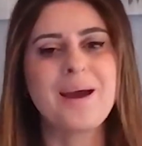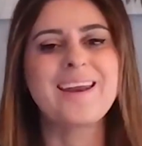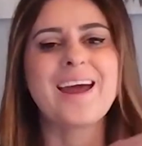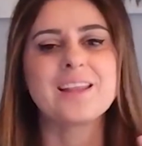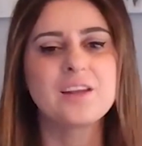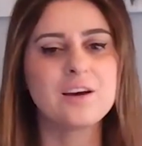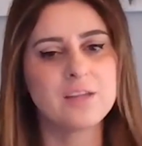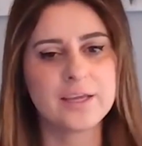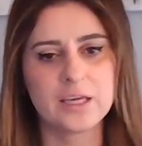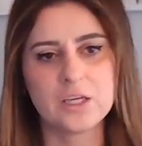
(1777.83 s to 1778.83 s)
And I love,
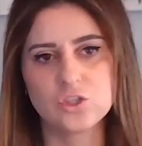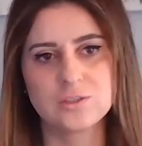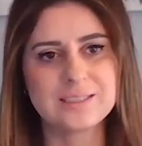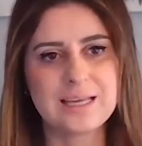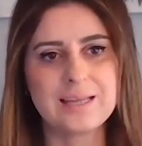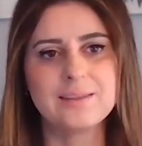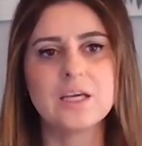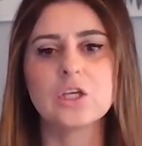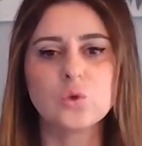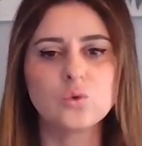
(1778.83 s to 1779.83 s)
like Angel said,
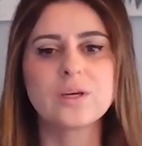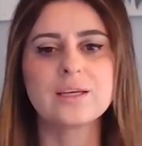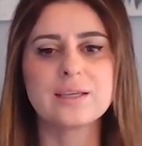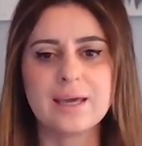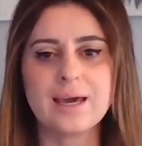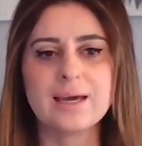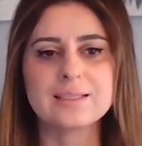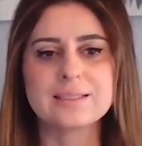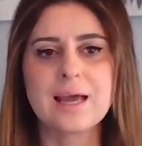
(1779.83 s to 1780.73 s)
that you can get,